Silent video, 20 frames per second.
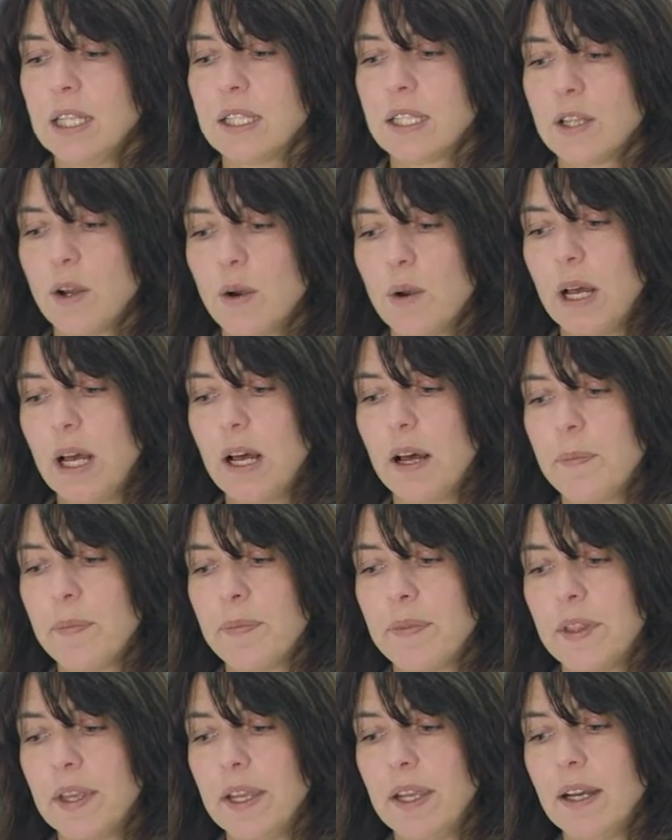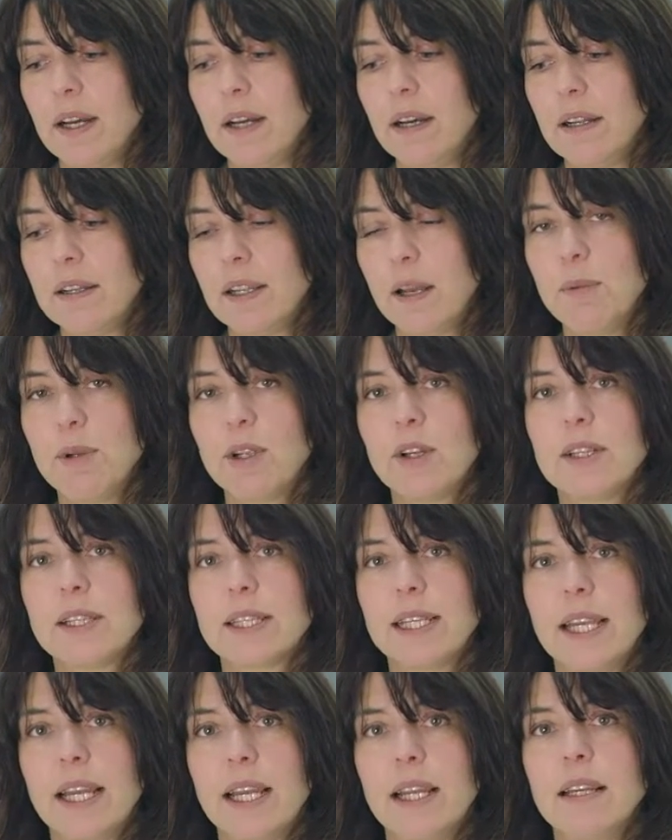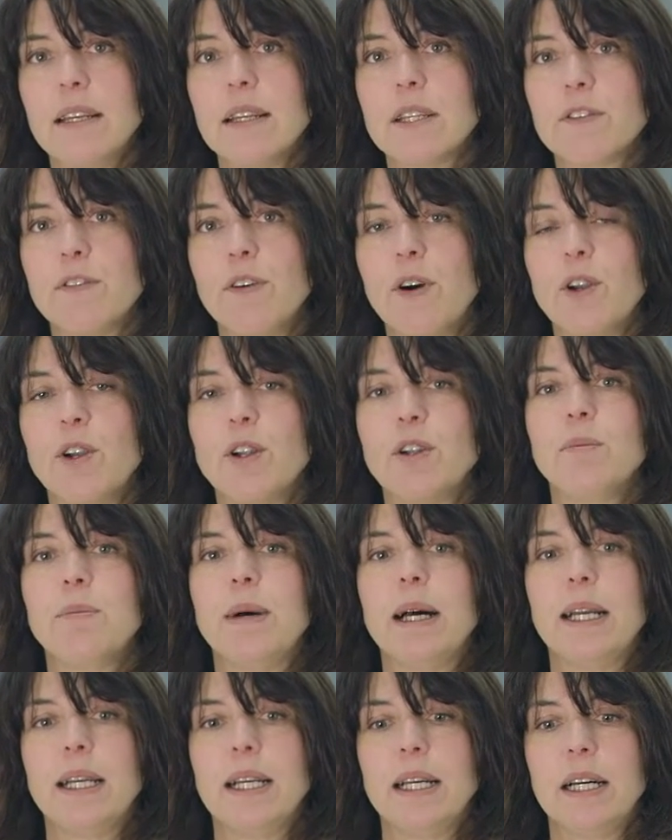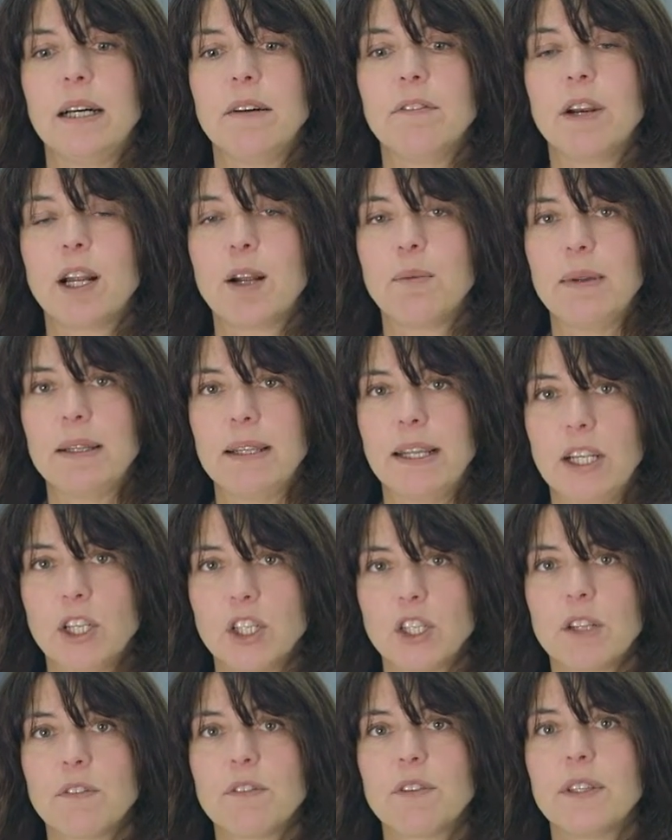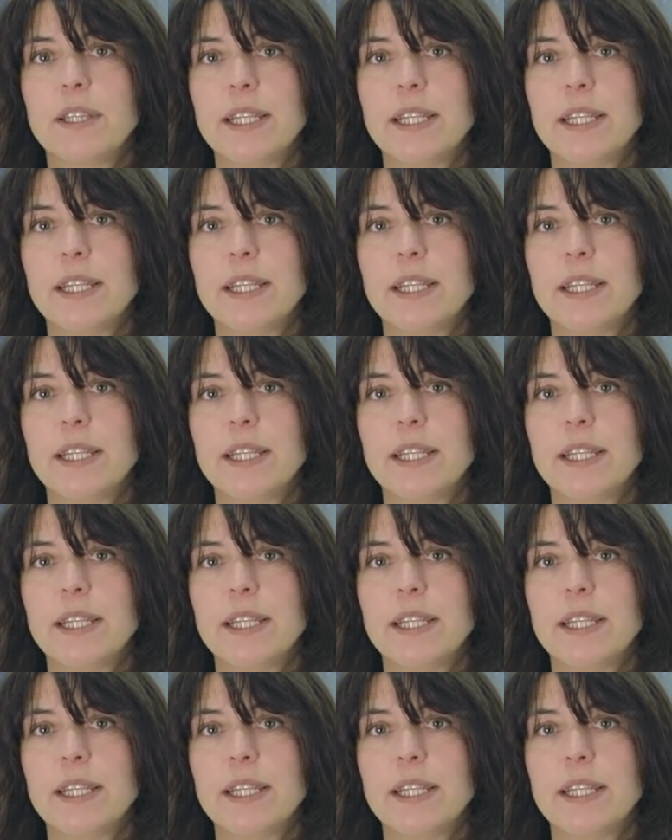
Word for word: So um, the uh, is followed by a fragmentation of the